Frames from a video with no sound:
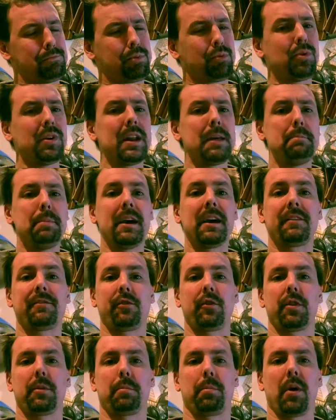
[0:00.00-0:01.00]
pretty big
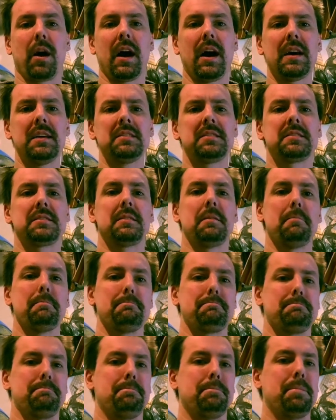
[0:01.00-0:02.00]
for the price,
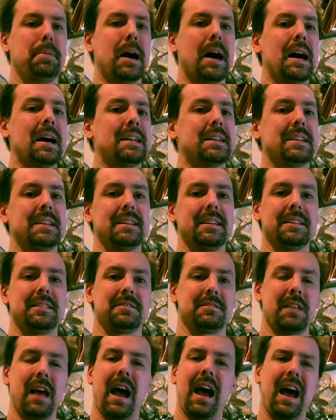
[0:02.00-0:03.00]
but
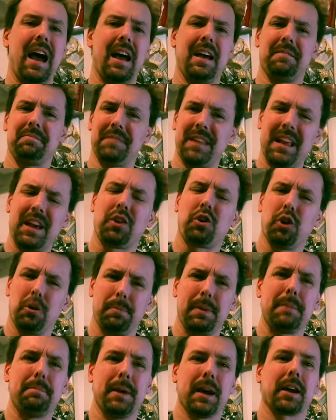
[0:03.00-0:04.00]
it
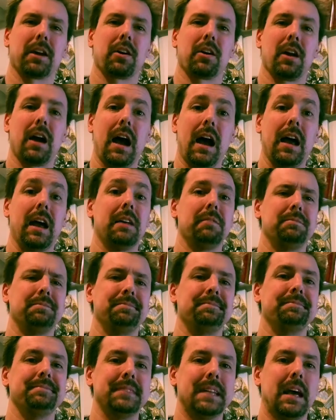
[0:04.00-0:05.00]
could be bigger. I
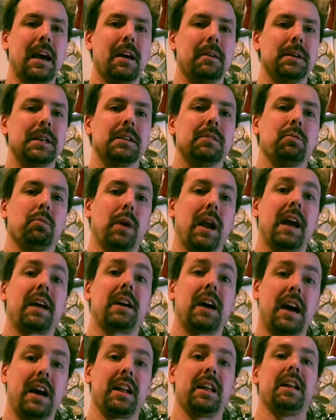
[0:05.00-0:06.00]
mean, when I
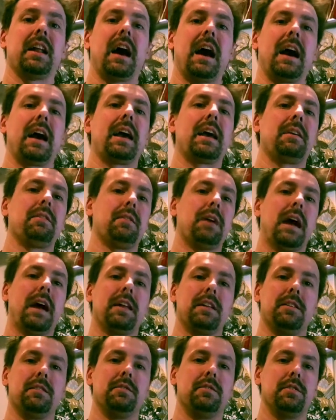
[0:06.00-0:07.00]
got it, I
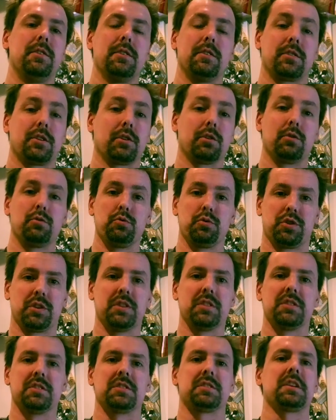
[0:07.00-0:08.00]
had
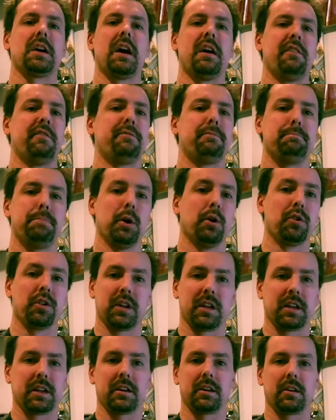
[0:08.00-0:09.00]
delusions of
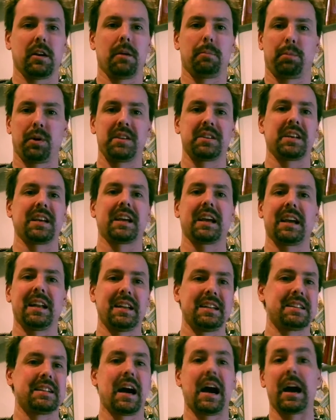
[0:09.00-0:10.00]
printing
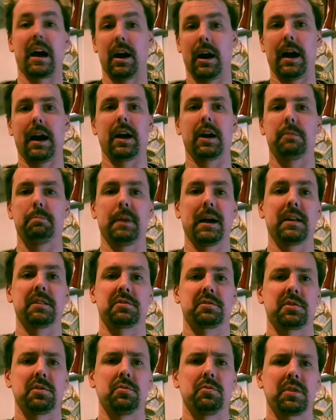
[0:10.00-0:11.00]
an entire Iron Man
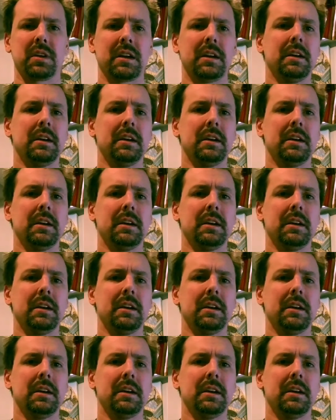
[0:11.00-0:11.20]
suit.